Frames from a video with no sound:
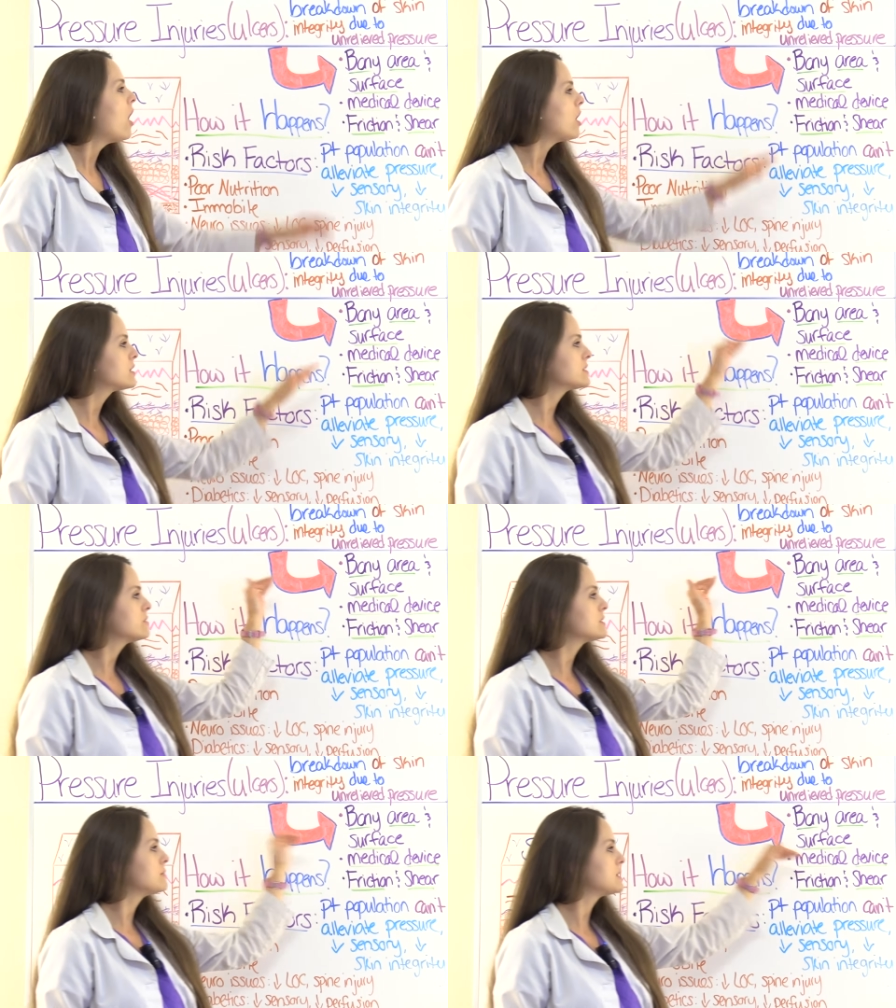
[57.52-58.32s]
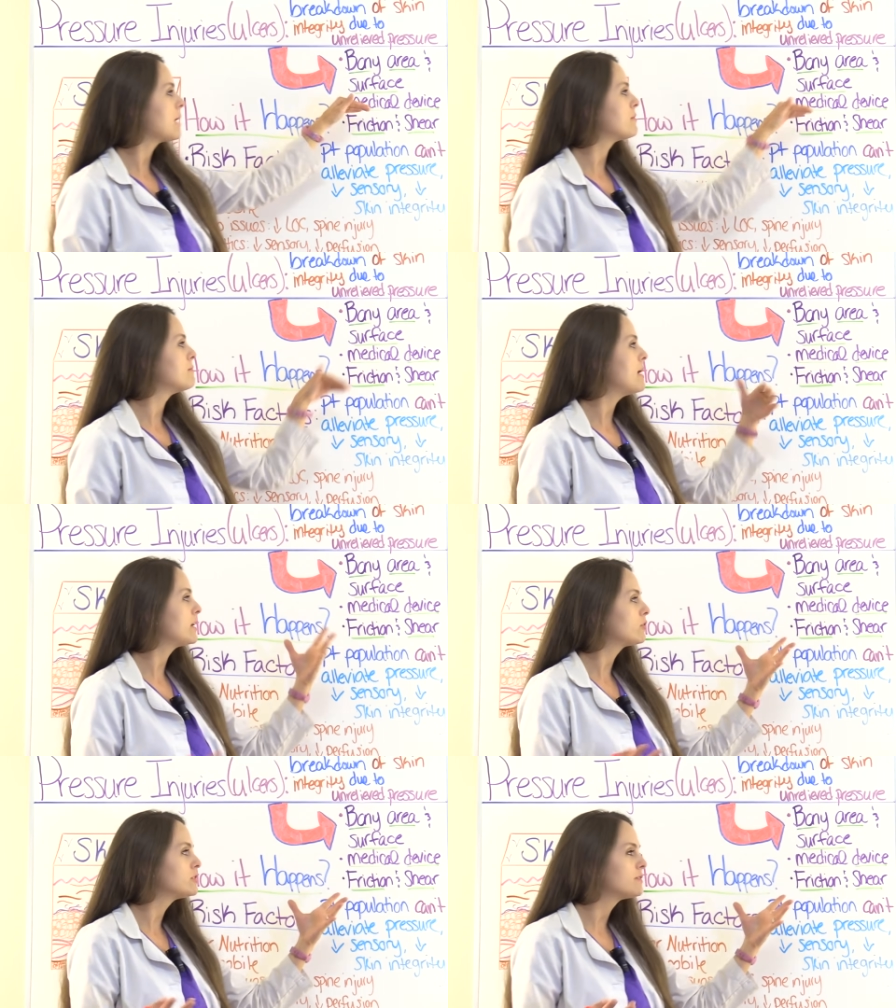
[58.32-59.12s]
Also, some type of
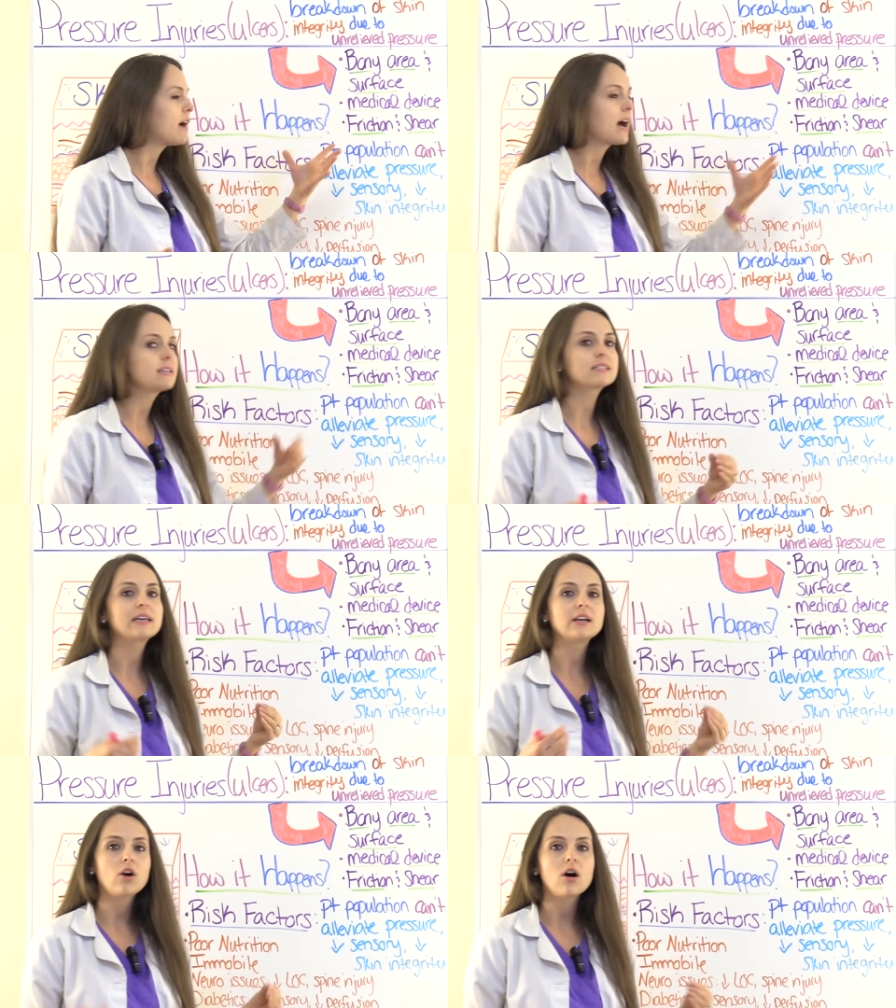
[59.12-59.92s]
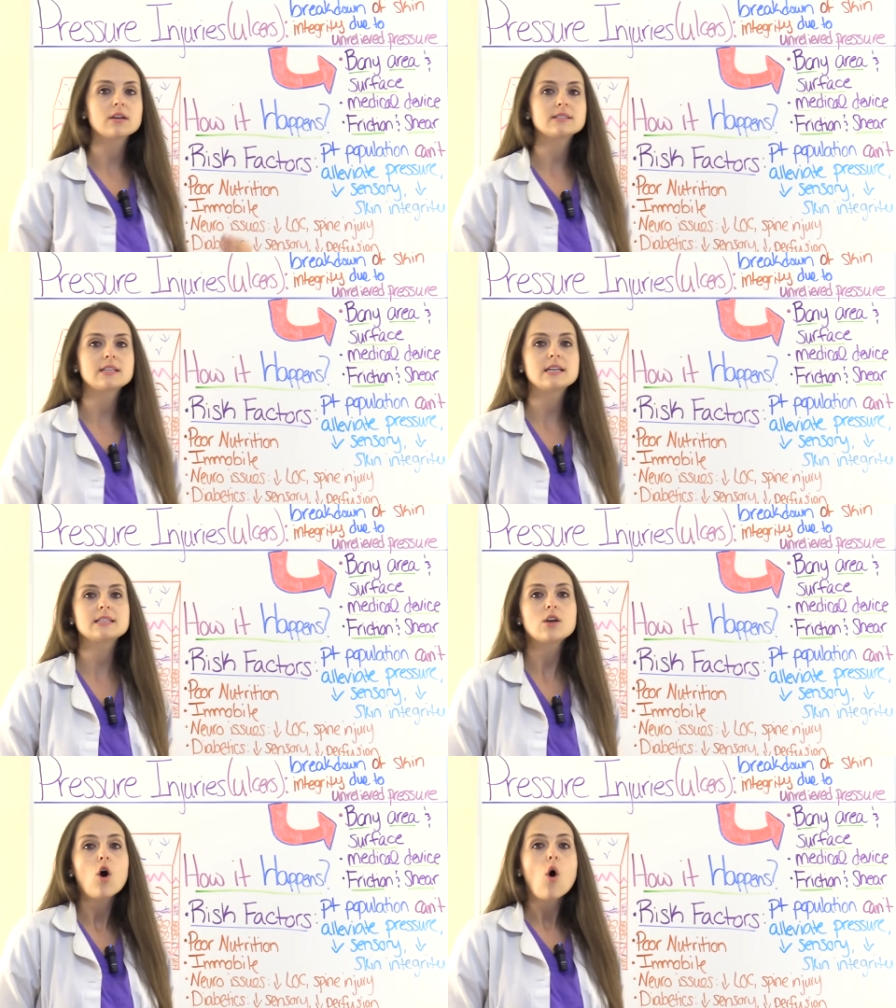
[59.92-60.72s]
medical device can cause
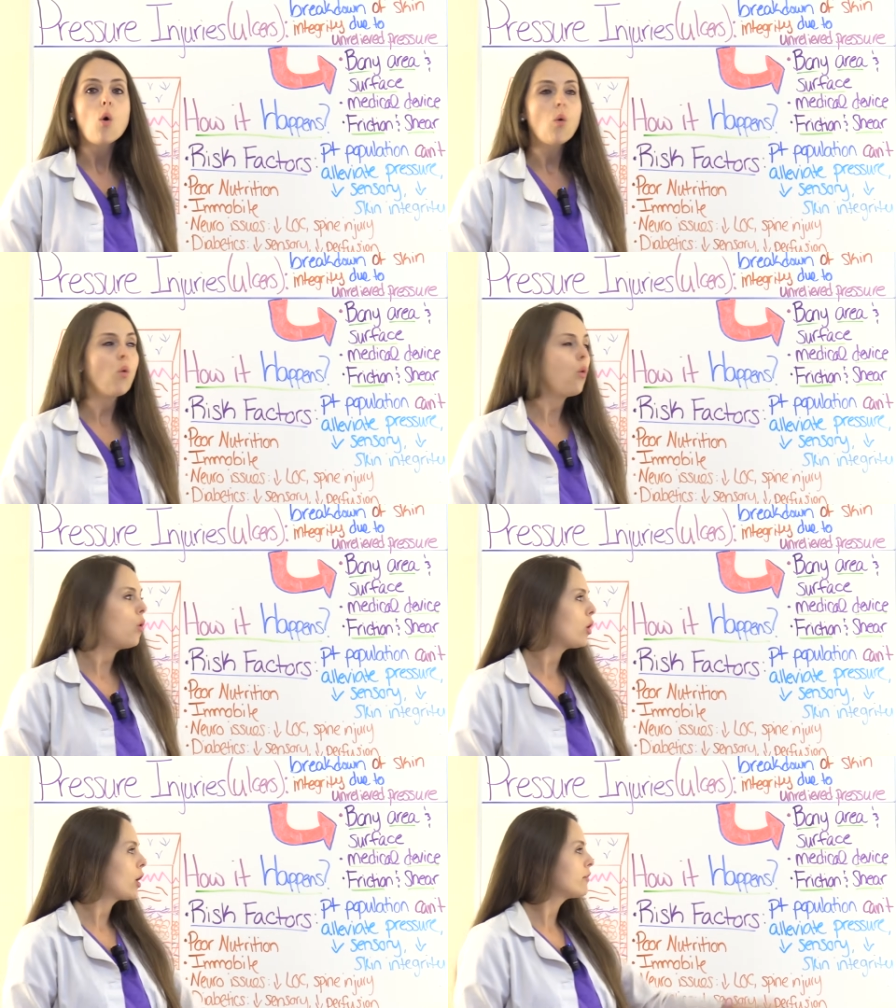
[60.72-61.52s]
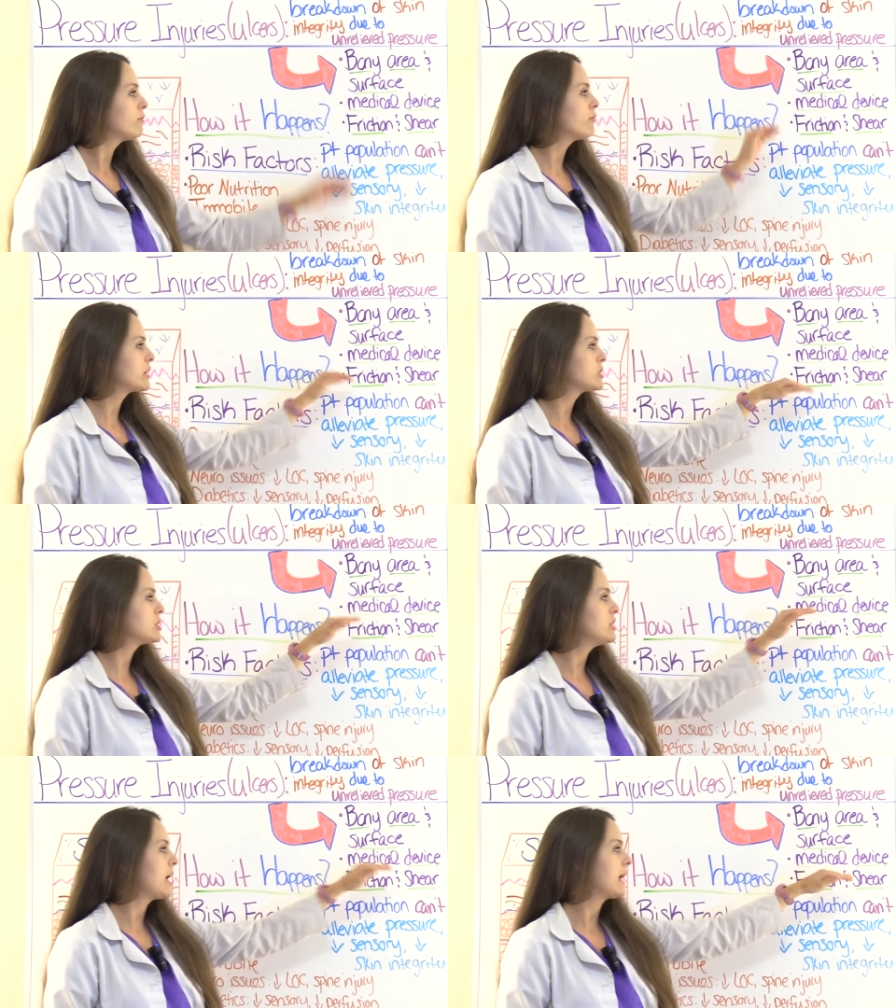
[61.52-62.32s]
this, or
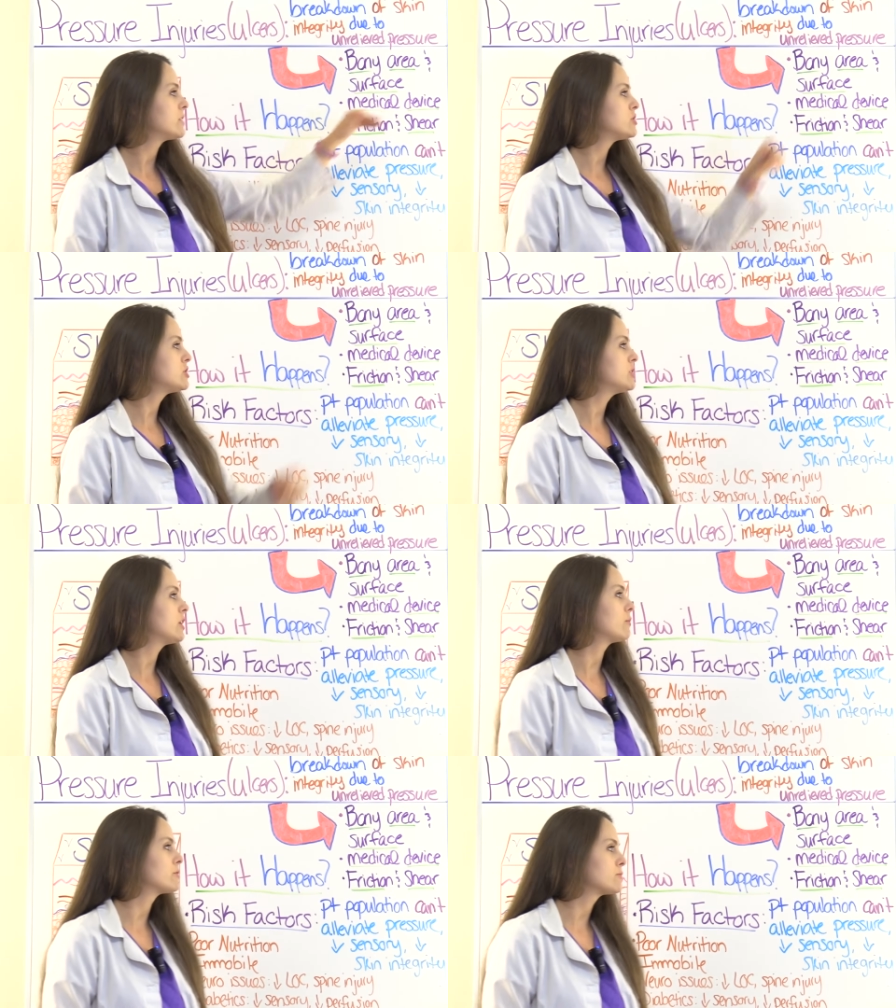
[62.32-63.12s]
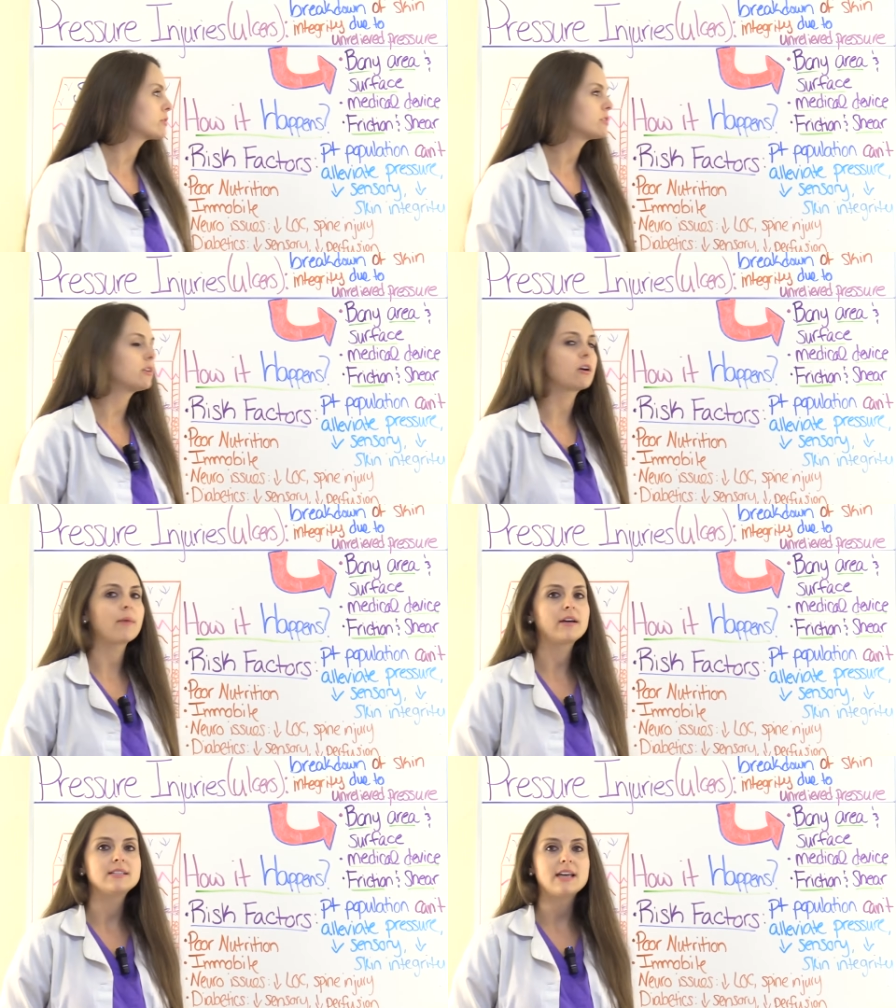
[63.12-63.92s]
friction and shear, which we're gonna talk
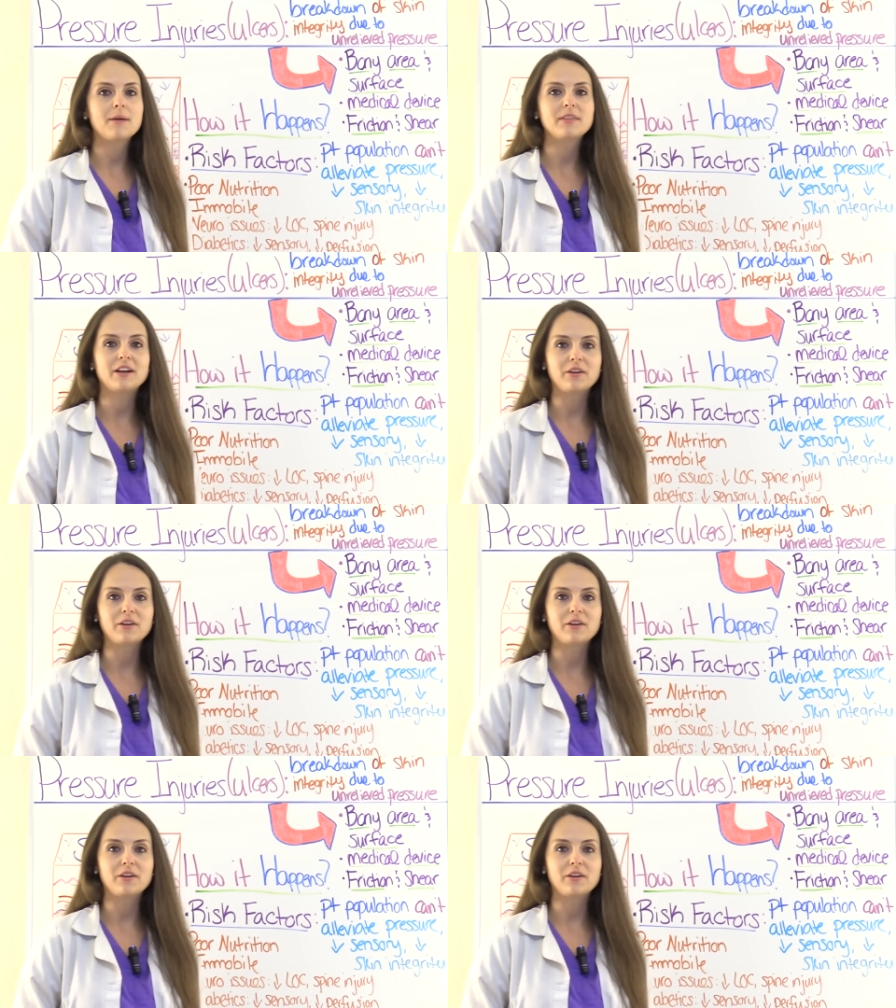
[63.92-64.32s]
about in depth